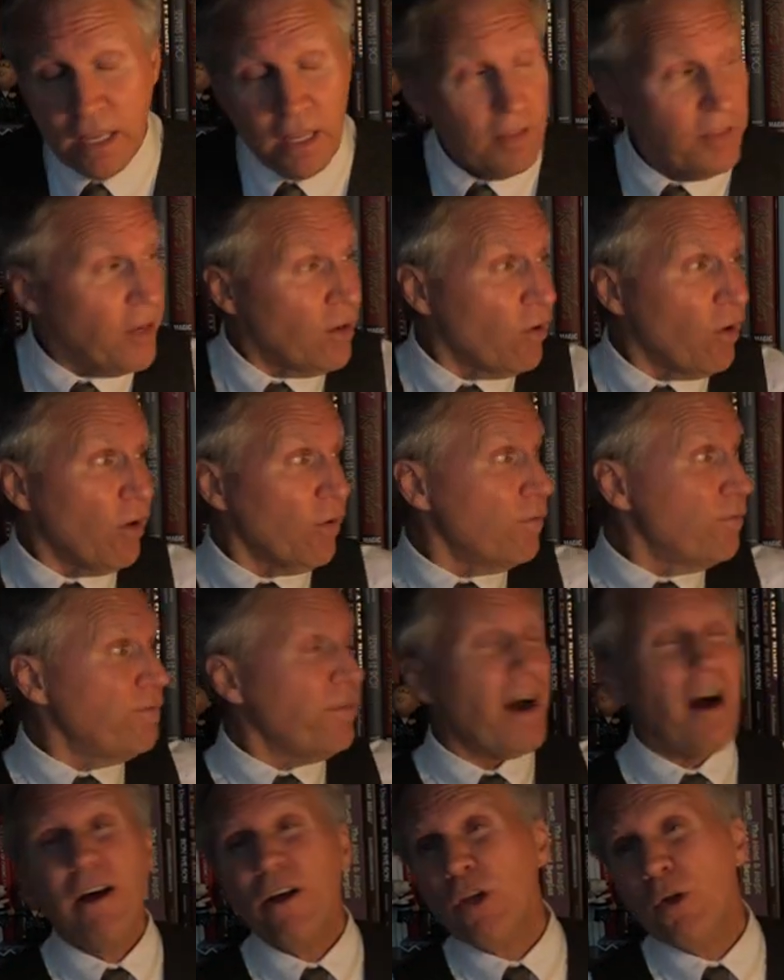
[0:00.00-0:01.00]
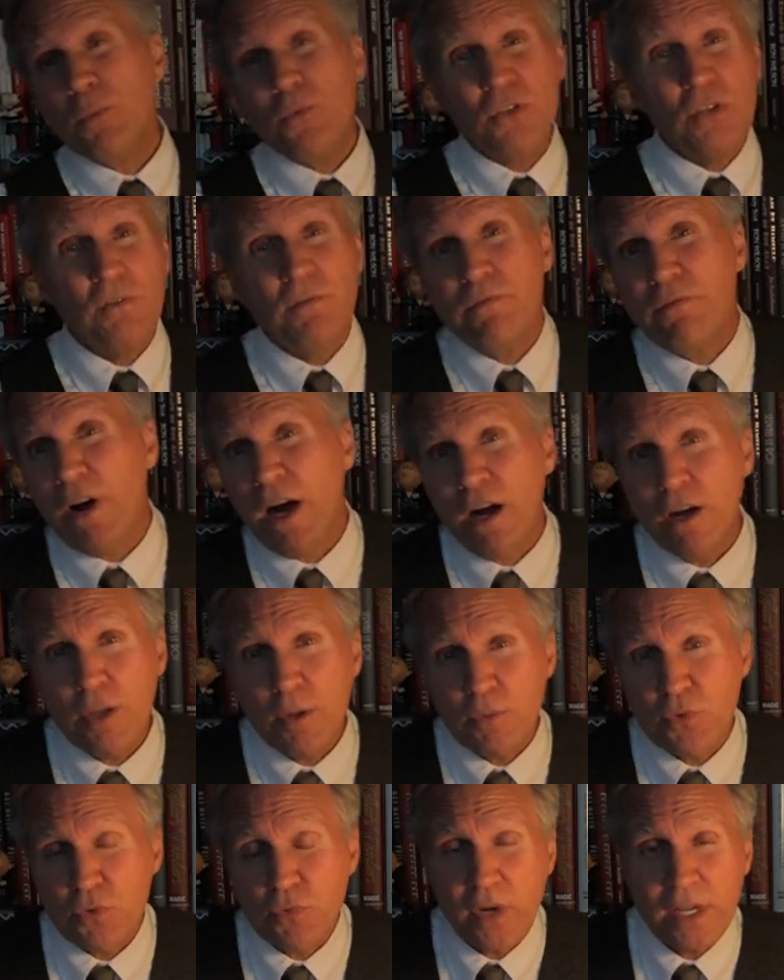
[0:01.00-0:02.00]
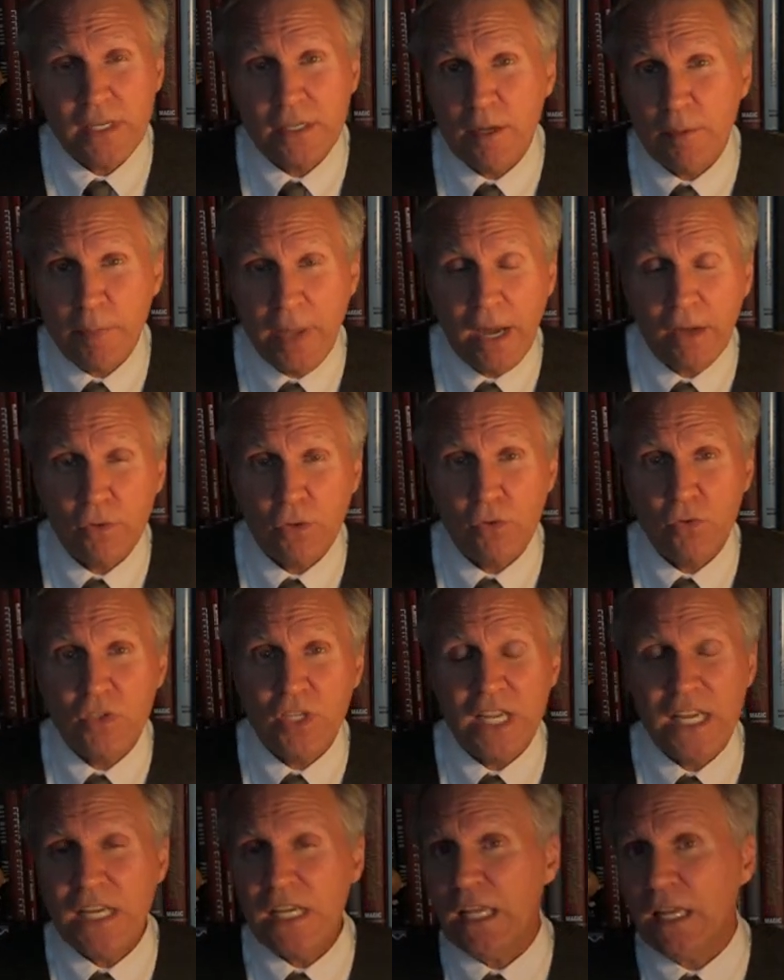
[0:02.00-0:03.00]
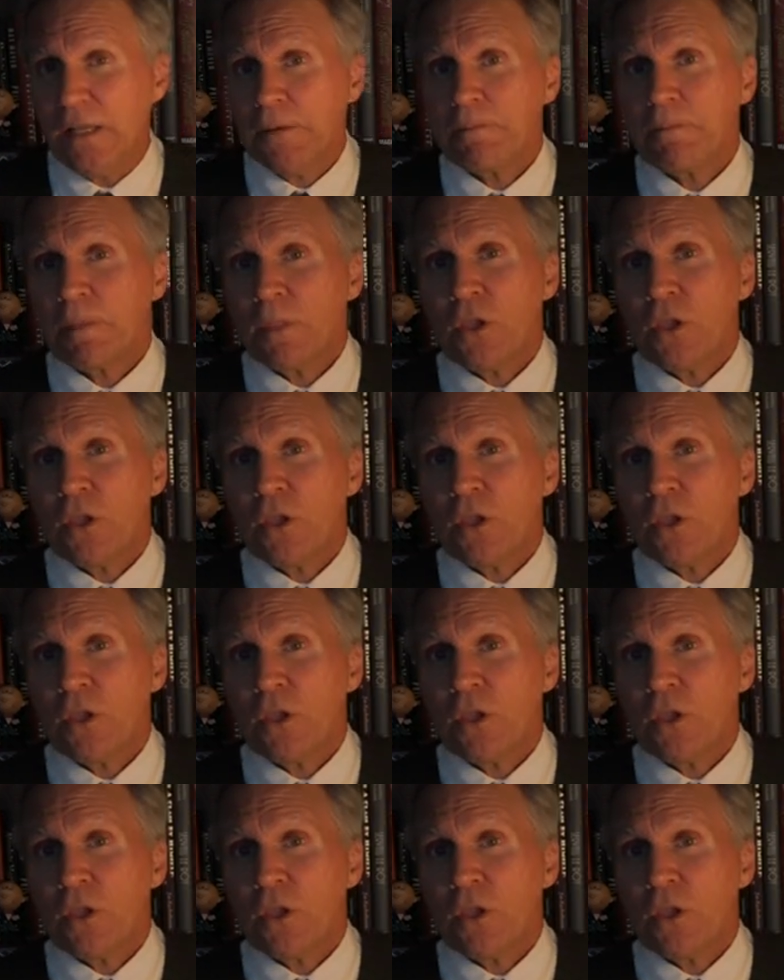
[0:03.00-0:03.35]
there are volumes and volumes written about Houdini.